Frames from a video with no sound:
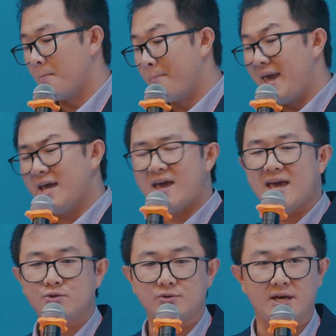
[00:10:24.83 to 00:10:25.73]
Make
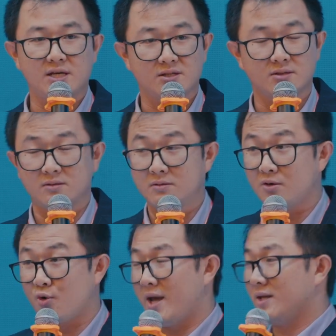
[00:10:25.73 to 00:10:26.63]
education
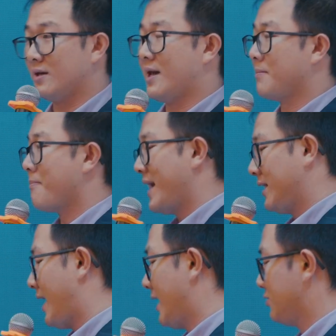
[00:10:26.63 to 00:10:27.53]
great again.
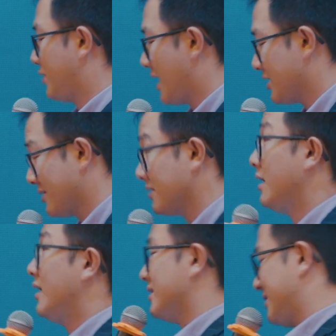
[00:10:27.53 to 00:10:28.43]
Make education
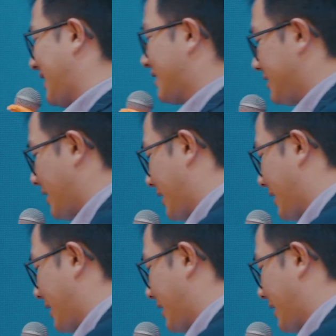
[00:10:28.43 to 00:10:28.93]
sexy